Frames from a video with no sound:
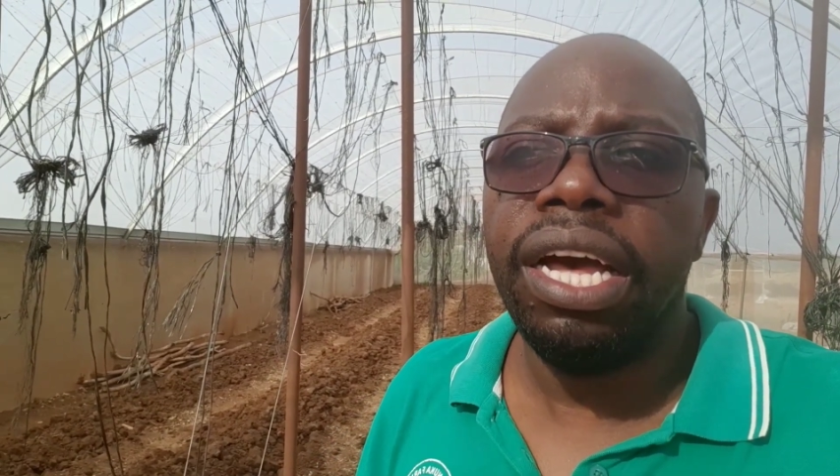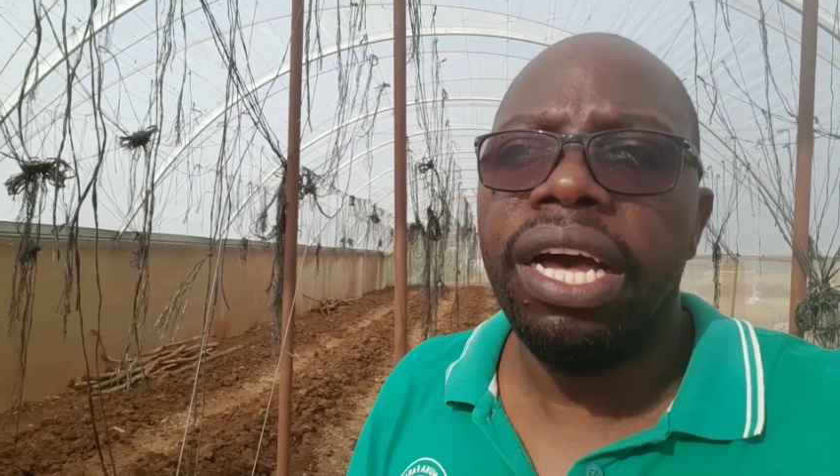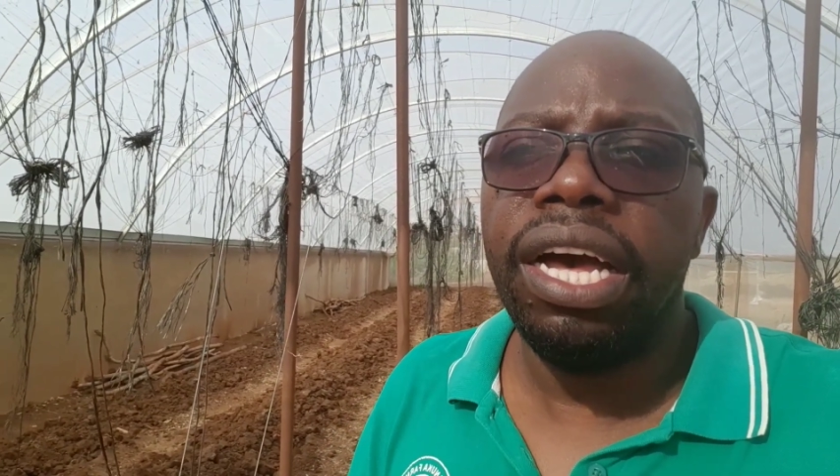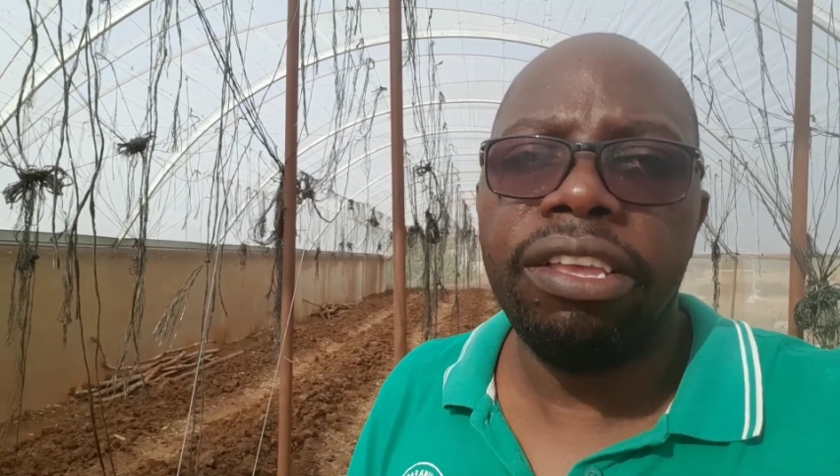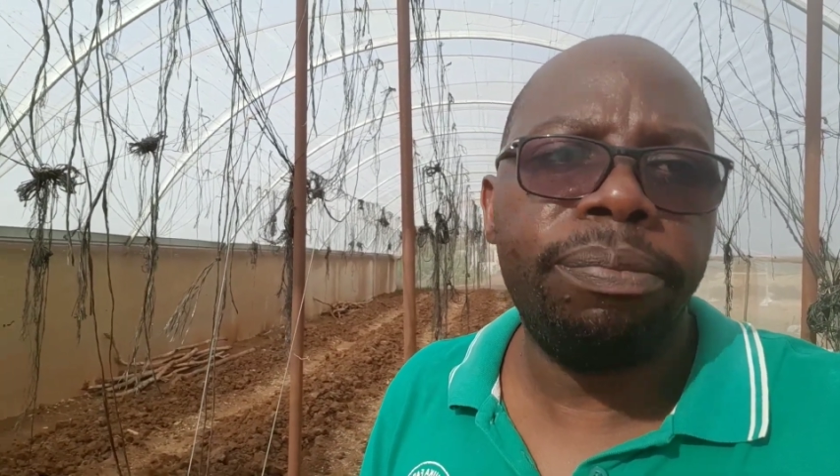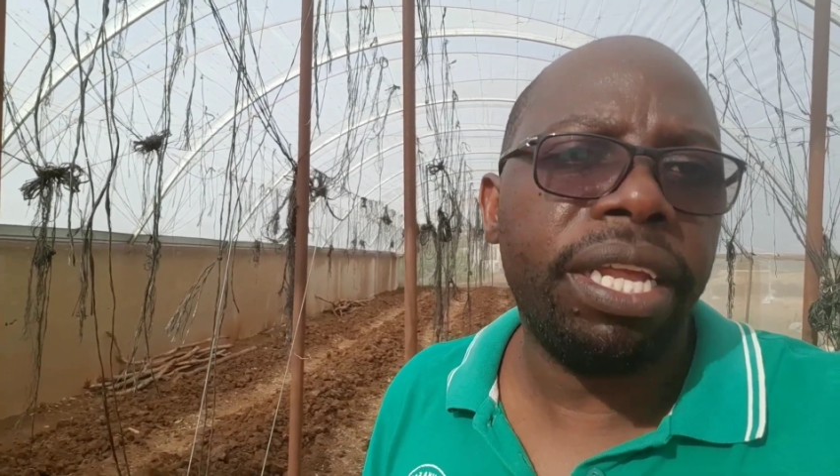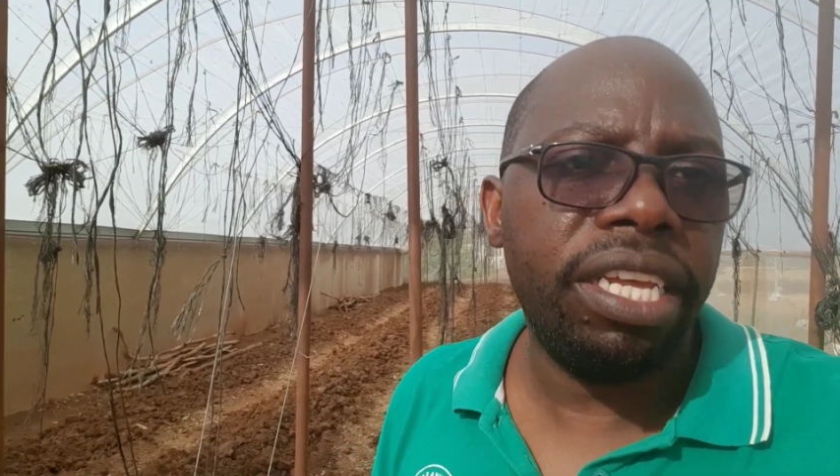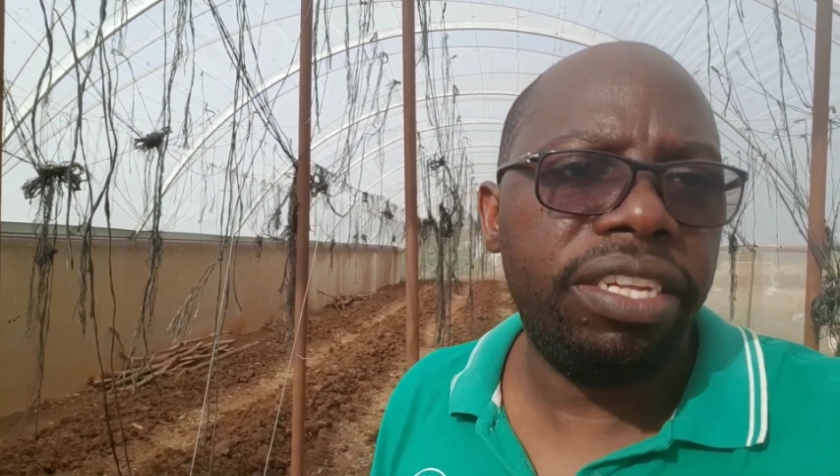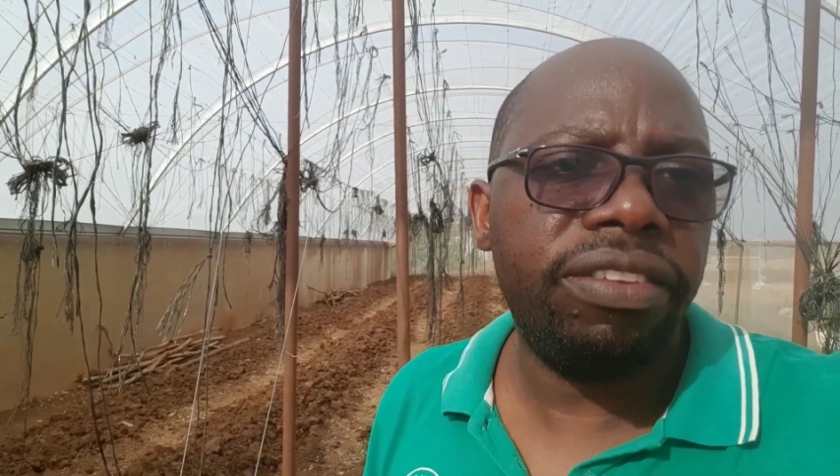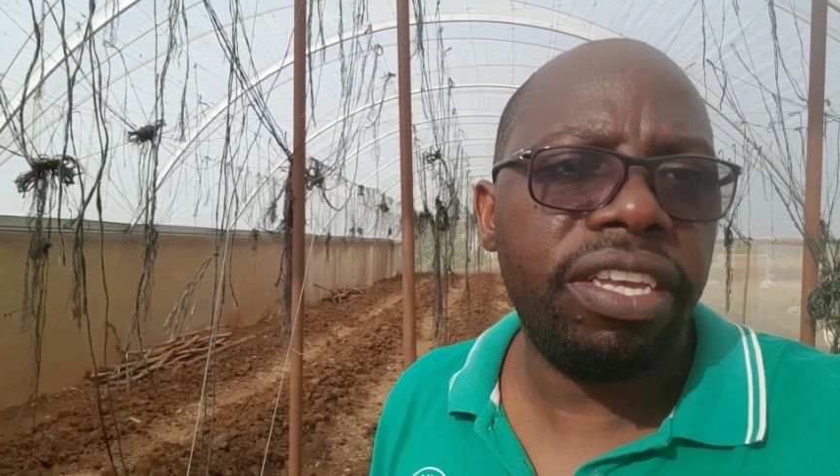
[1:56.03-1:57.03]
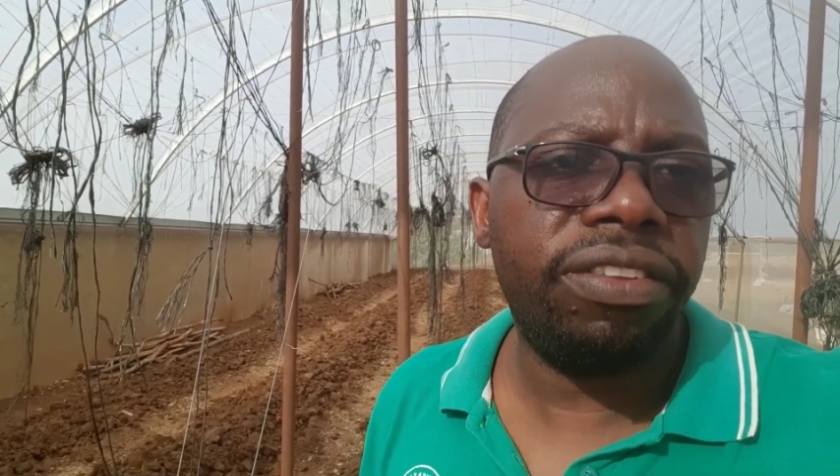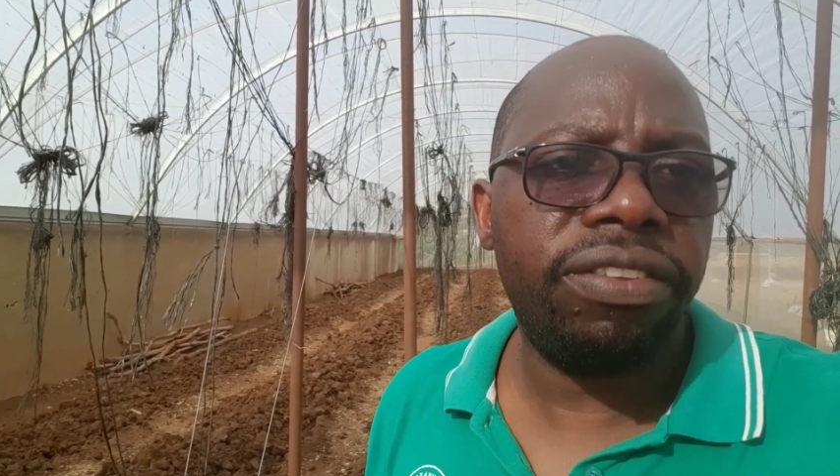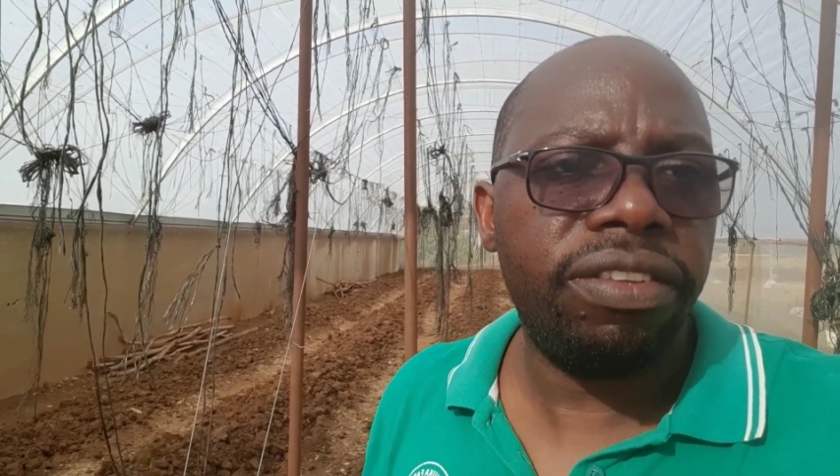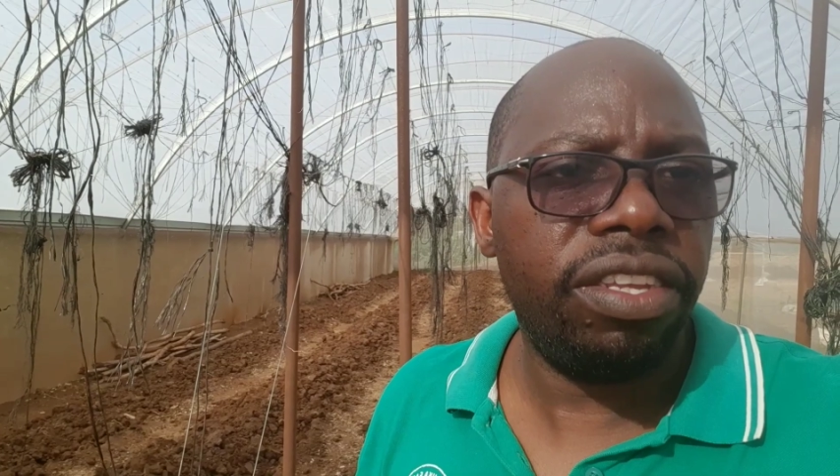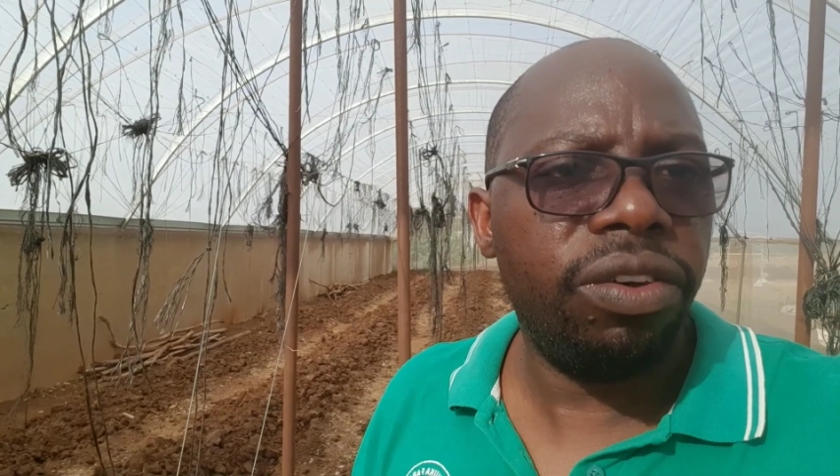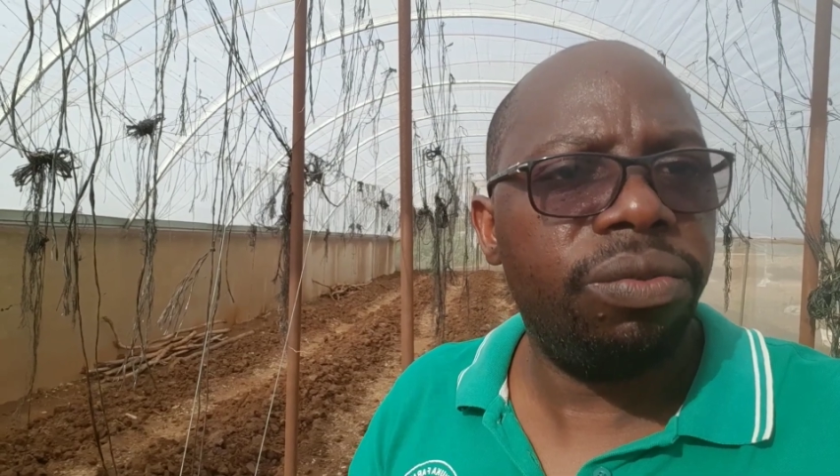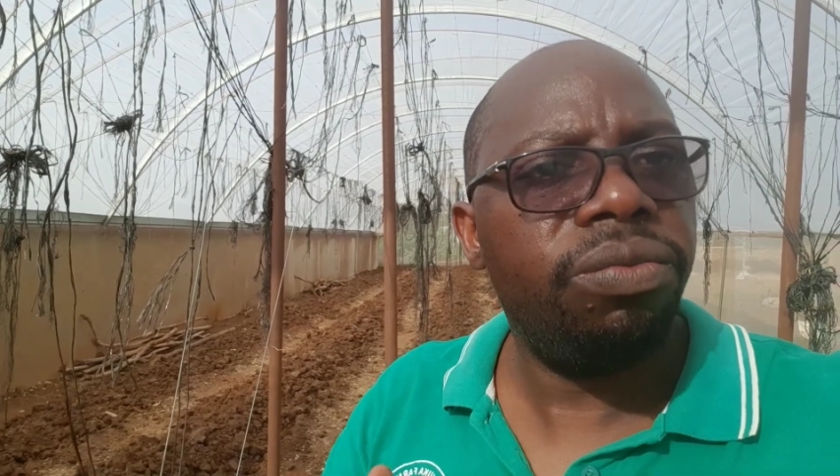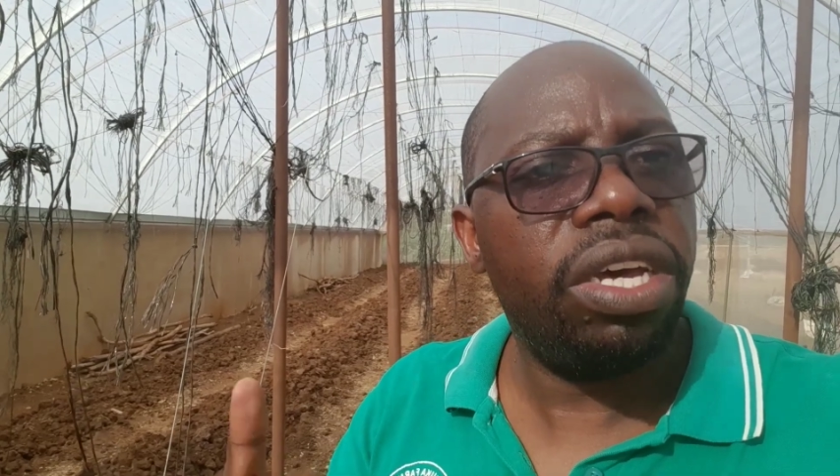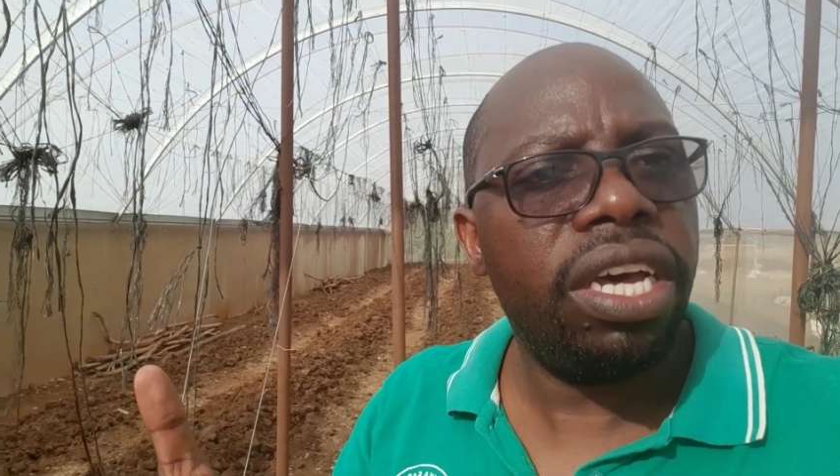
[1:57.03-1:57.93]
uh, iceberg lettuce as, you know,